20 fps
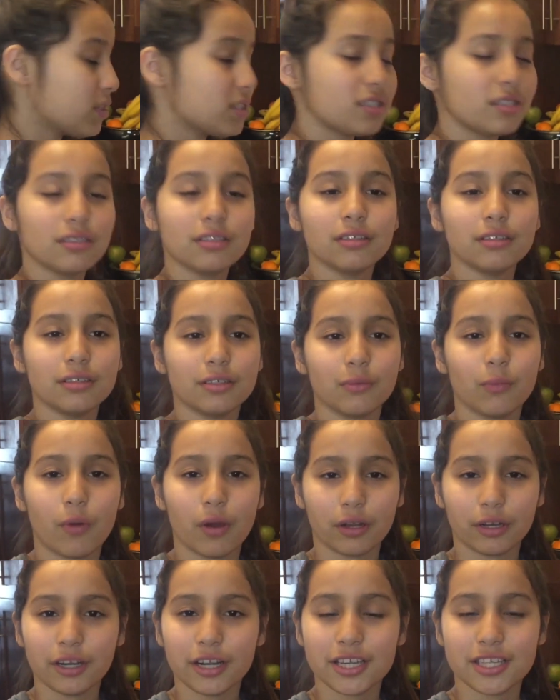Once the
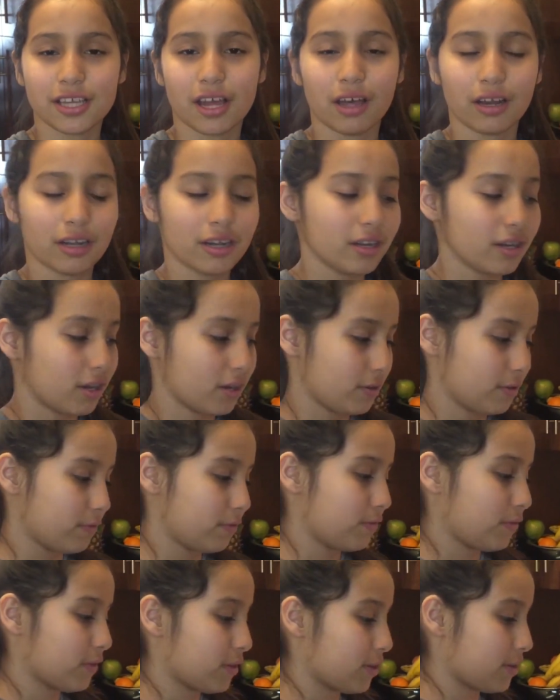water is hot
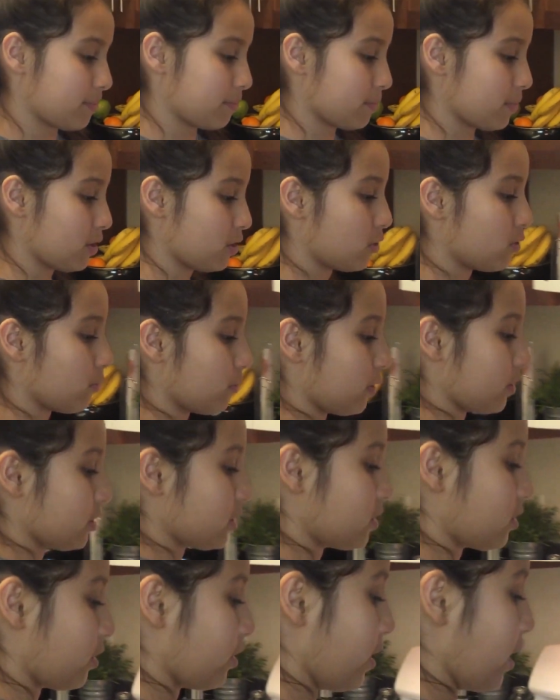enough, you want to